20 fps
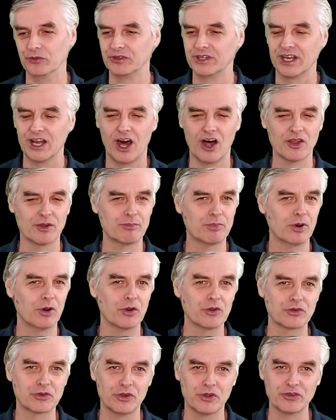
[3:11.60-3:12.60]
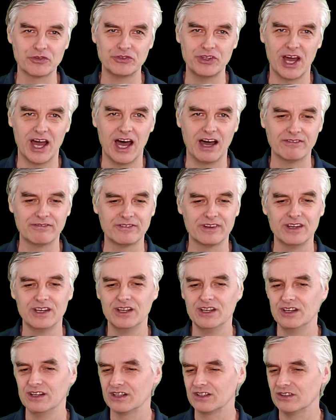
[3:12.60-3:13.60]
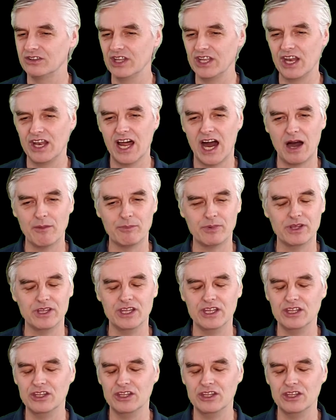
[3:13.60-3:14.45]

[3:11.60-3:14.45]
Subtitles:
Get all the personal stuff, clean it up.